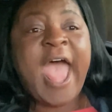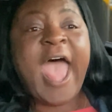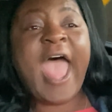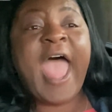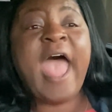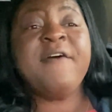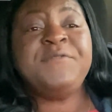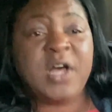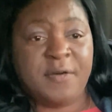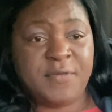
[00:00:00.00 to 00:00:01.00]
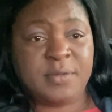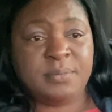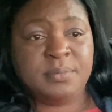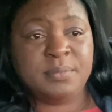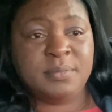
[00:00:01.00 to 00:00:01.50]
half of them.
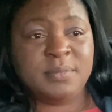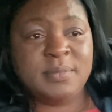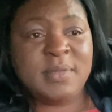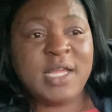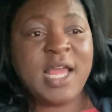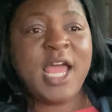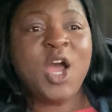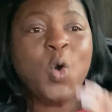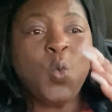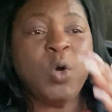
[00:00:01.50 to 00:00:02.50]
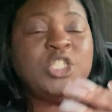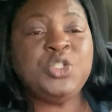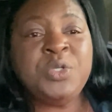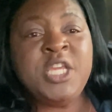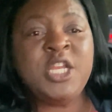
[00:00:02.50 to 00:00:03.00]
What
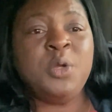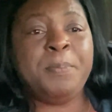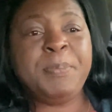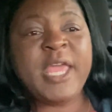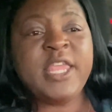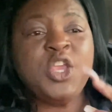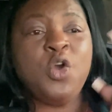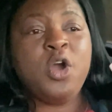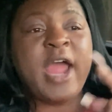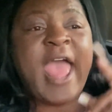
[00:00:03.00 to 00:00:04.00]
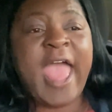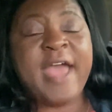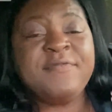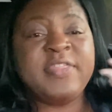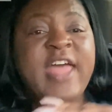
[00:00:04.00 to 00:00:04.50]
you need to pick your
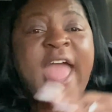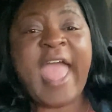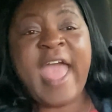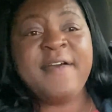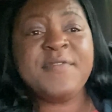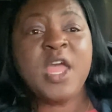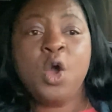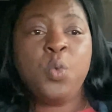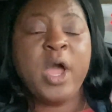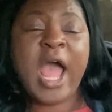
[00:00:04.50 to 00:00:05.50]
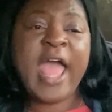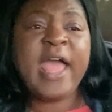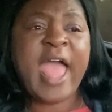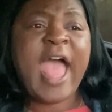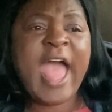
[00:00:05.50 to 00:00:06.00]
half, the half, well,
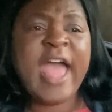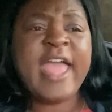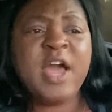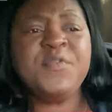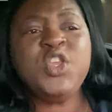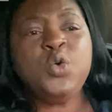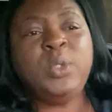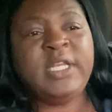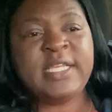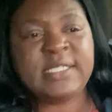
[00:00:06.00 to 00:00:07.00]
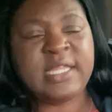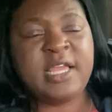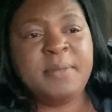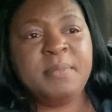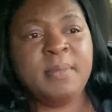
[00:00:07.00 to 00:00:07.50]
however you list
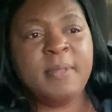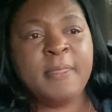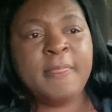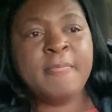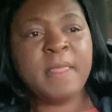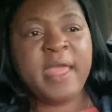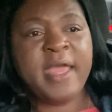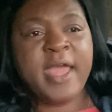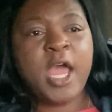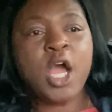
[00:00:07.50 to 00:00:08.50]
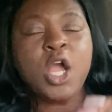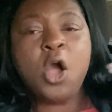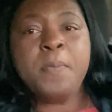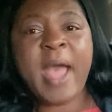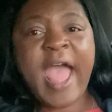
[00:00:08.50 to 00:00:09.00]
them,
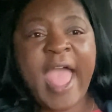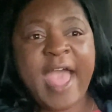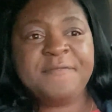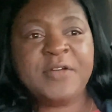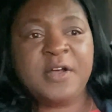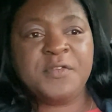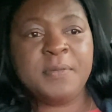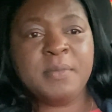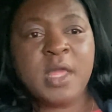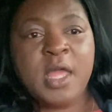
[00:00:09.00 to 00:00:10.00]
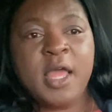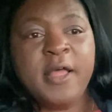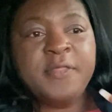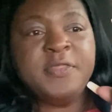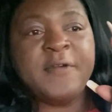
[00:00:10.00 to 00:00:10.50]
go by half of them.
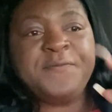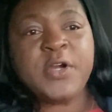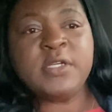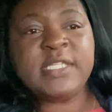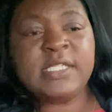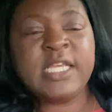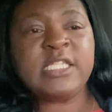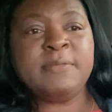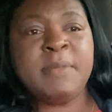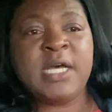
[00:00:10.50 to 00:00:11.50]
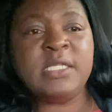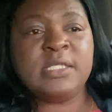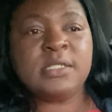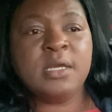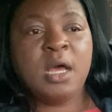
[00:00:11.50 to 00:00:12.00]
The first 6
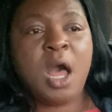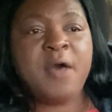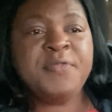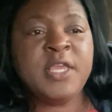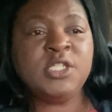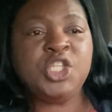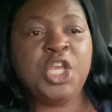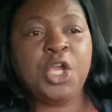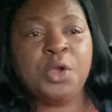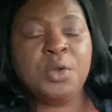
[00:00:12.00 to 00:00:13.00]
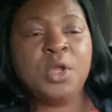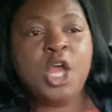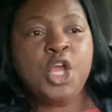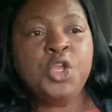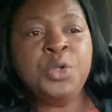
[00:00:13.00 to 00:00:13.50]
months of this year,
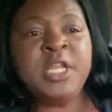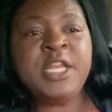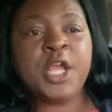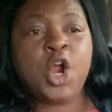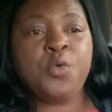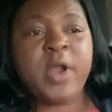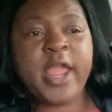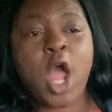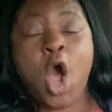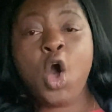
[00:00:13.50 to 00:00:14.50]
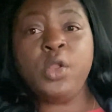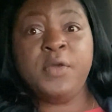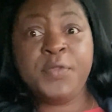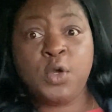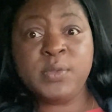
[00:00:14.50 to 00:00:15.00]
you need to correct all
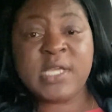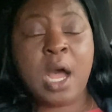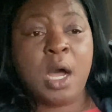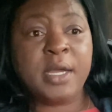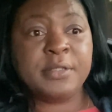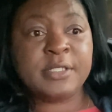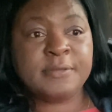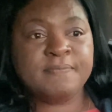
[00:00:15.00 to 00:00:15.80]
of those cons,